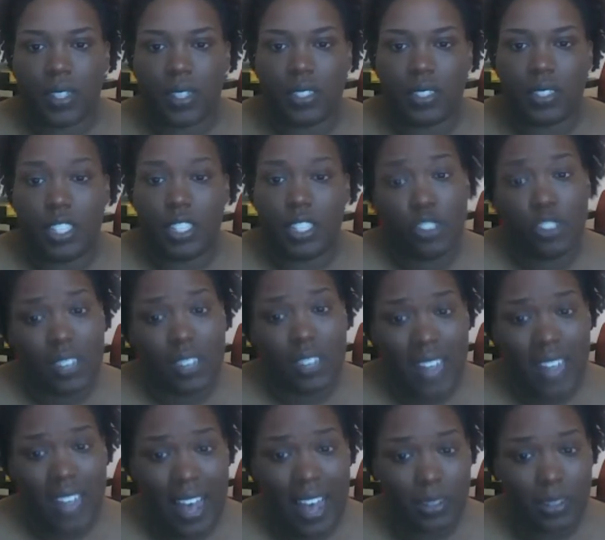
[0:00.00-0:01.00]
teacher of the
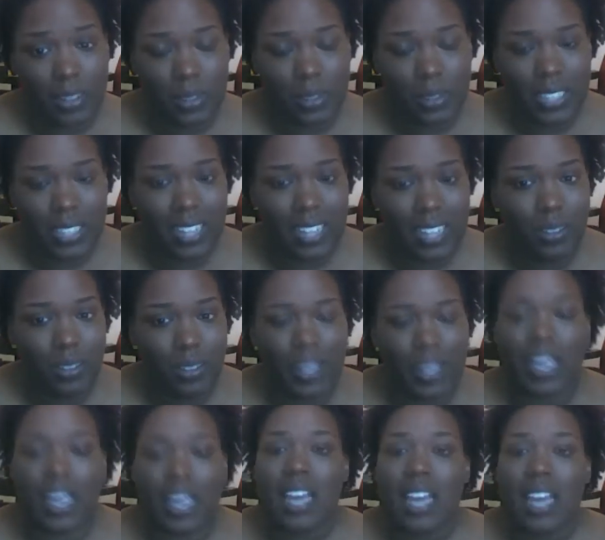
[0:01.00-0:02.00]
class was
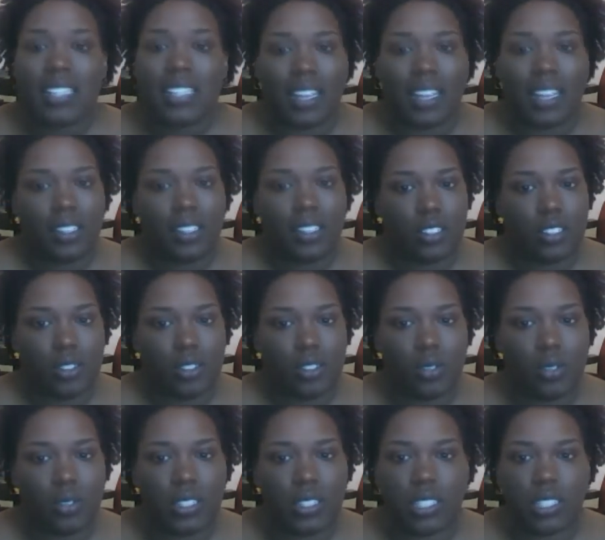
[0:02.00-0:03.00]
telling the
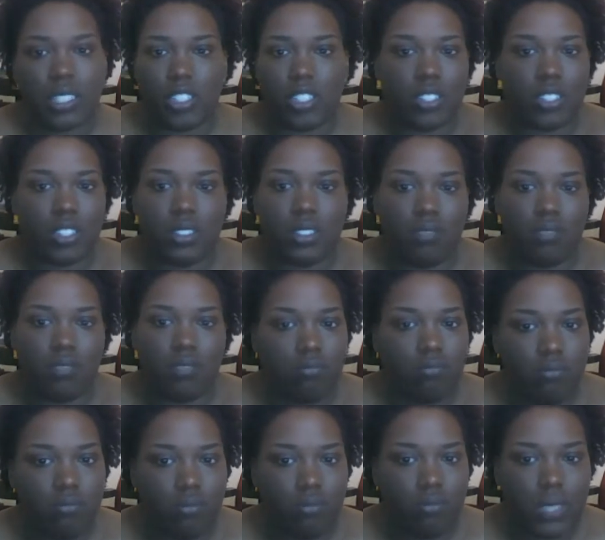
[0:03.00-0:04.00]
students, it just
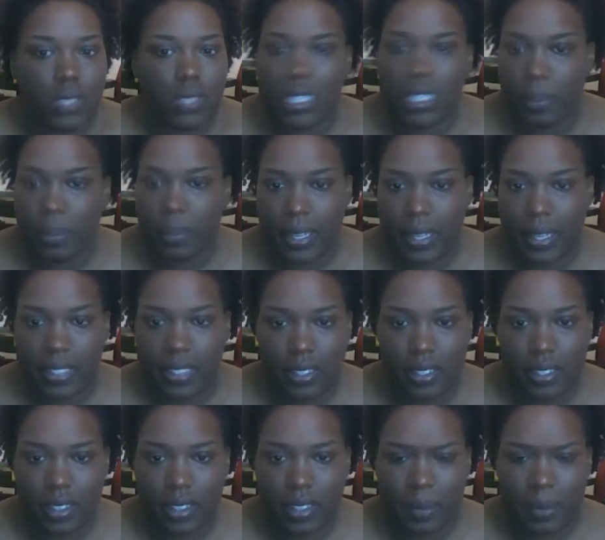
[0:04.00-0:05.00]
didn't make
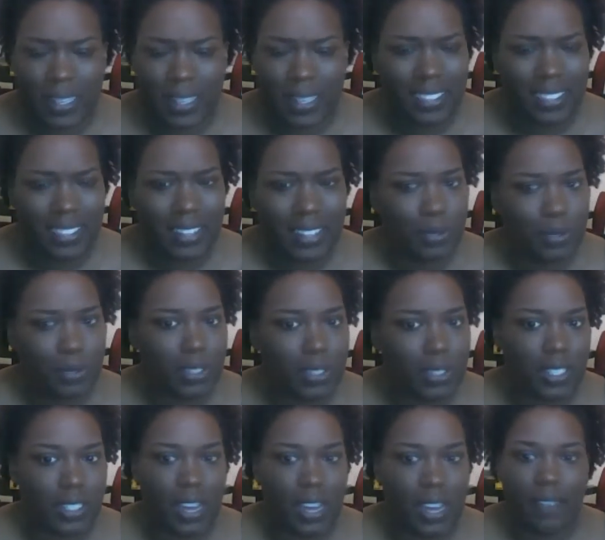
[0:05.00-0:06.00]
sense. And I'm like, that's really
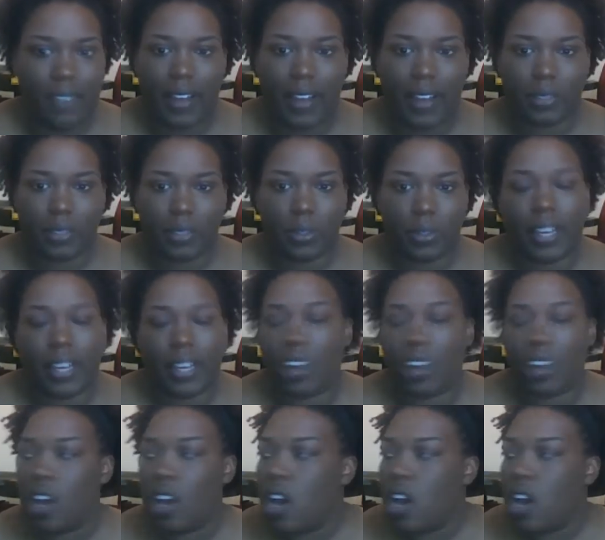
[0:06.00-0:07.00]
not advisable. Like,
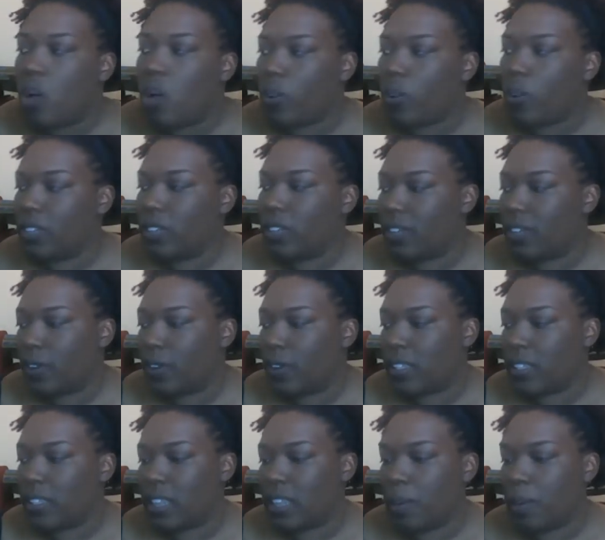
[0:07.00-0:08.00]
one thing, for
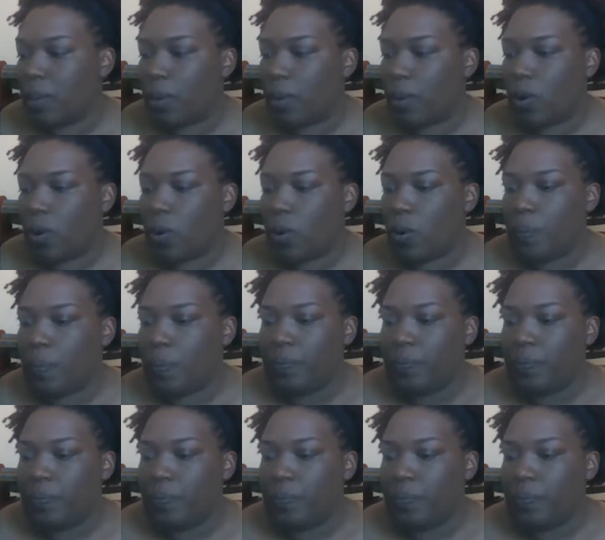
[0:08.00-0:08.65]
example,